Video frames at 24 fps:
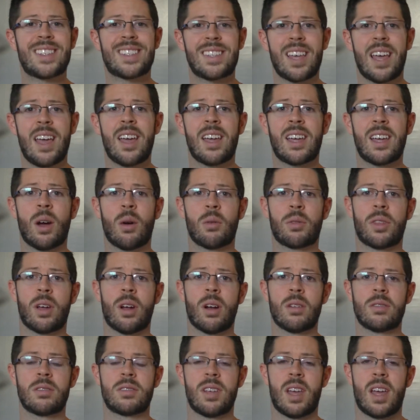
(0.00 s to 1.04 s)
saying out
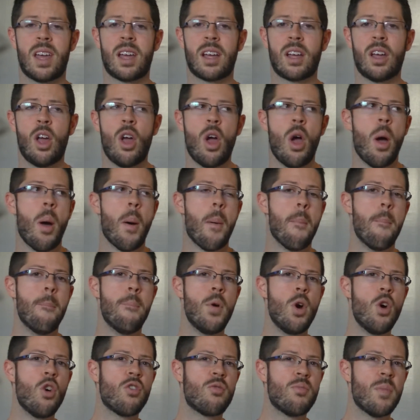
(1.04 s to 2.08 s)
there saying,
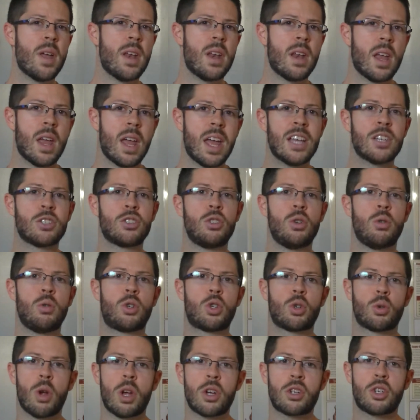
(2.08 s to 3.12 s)
movement is
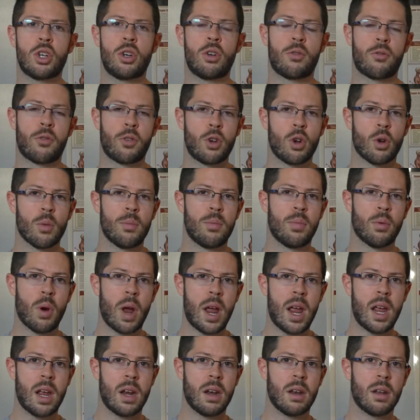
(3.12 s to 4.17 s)
nutrition for your
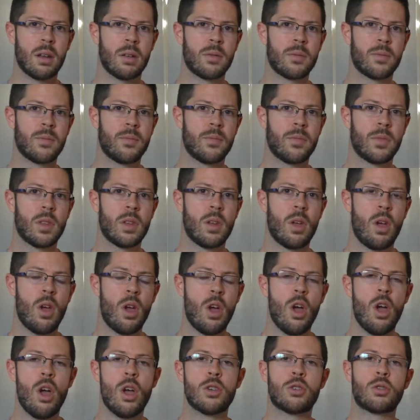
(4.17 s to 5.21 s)
brain.
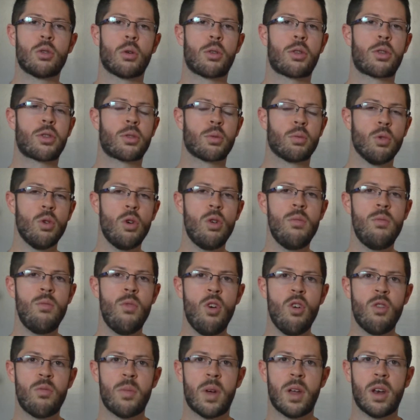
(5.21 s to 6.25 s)
So through
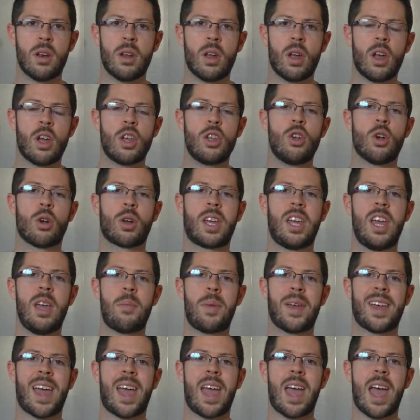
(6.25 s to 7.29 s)
movement, you're
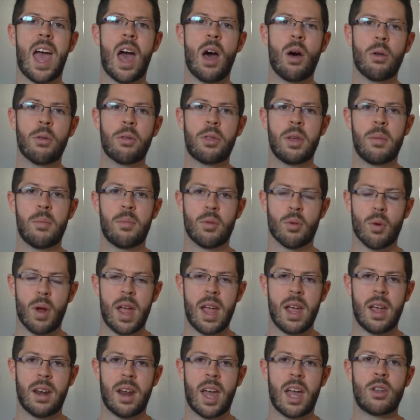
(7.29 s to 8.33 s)
keeping a healthy
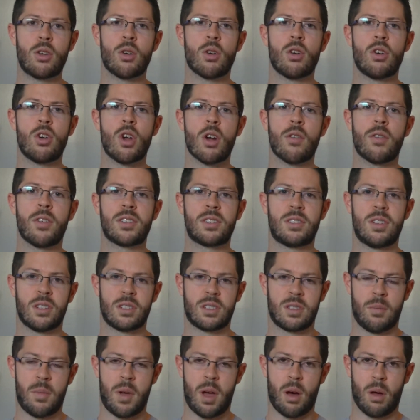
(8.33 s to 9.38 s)
brain and your nervous
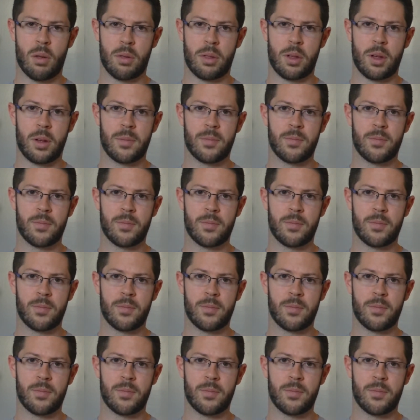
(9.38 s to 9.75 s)
system healthy.